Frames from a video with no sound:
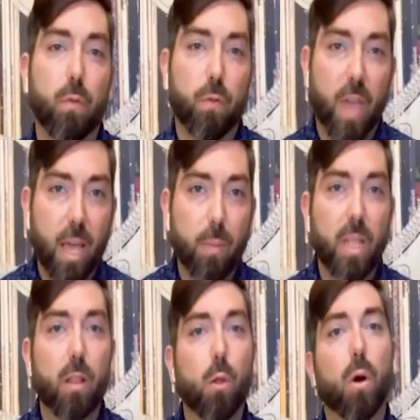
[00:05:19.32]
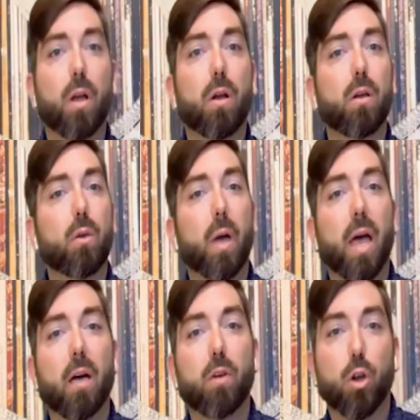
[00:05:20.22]
you have a family lawyer, you
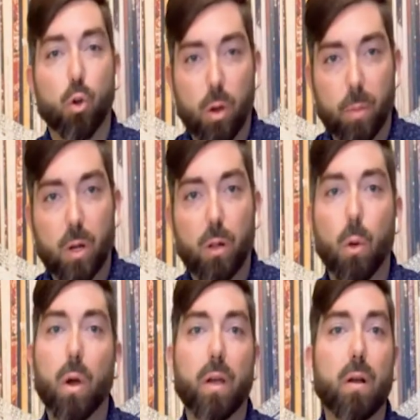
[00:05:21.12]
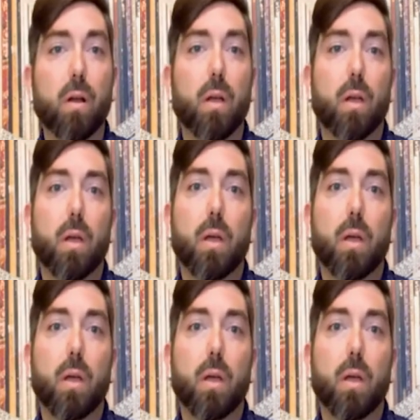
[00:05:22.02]
have a criminal lawyer.